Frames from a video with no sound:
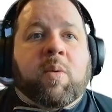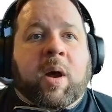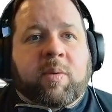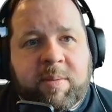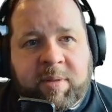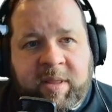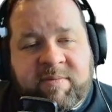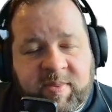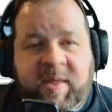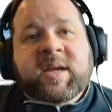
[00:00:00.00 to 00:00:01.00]
well, we believe
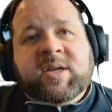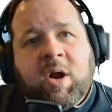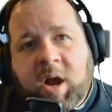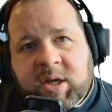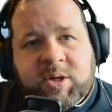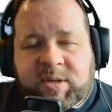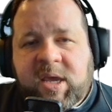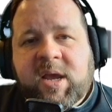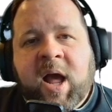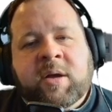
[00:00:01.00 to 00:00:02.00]
that these are also
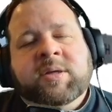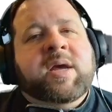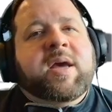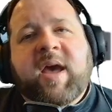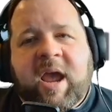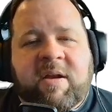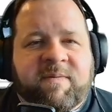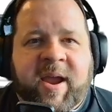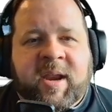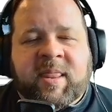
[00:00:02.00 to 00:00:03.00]
ski goggles, and
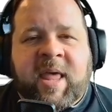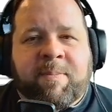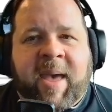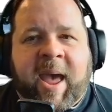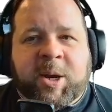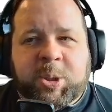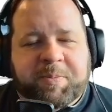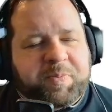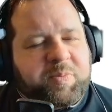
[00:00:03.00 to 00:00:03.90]
finding that match.